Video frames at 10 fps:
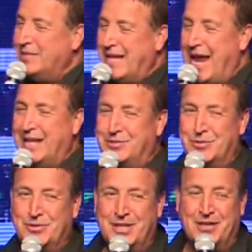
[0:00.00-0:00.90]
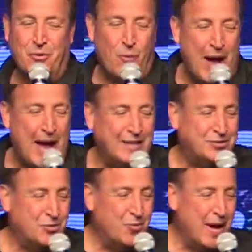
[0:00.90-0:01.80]
answers in a
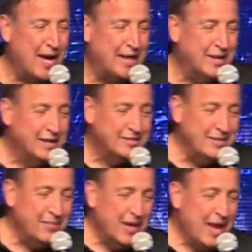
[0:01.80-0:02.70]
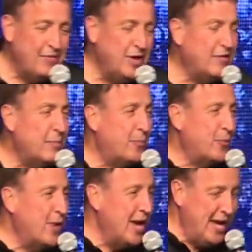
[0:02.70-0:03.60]
wiser way. And see, have you ever
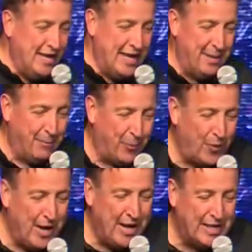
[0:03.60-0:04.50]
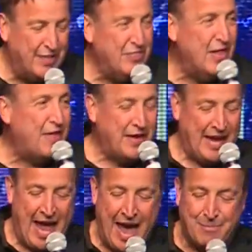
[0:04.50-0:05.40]
prayed and prayed and nothing
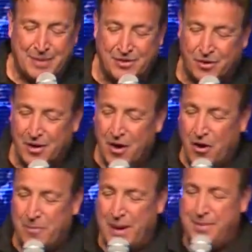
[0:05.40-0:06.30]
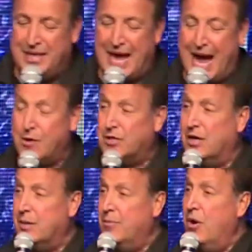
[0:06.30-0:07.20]
happened, or, or maybe the
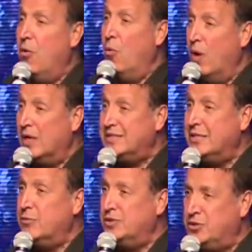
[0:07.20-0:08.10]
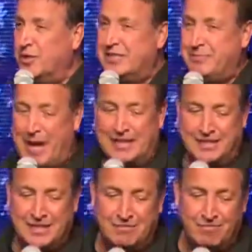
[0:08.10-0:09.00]
outcome wasn't what you expected?